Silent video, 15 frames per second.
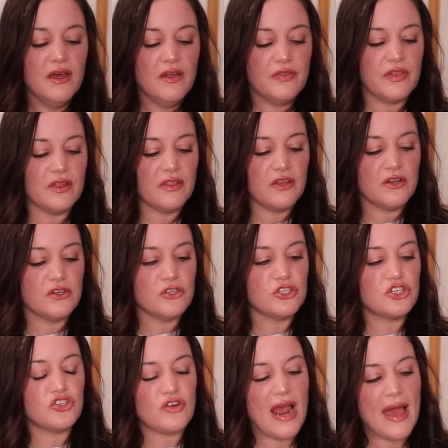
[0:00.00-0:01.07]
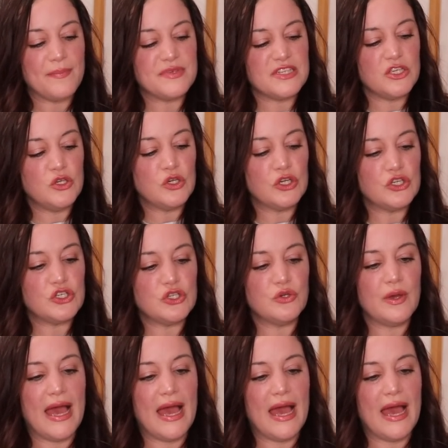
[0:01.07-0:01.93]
the little straps that you could do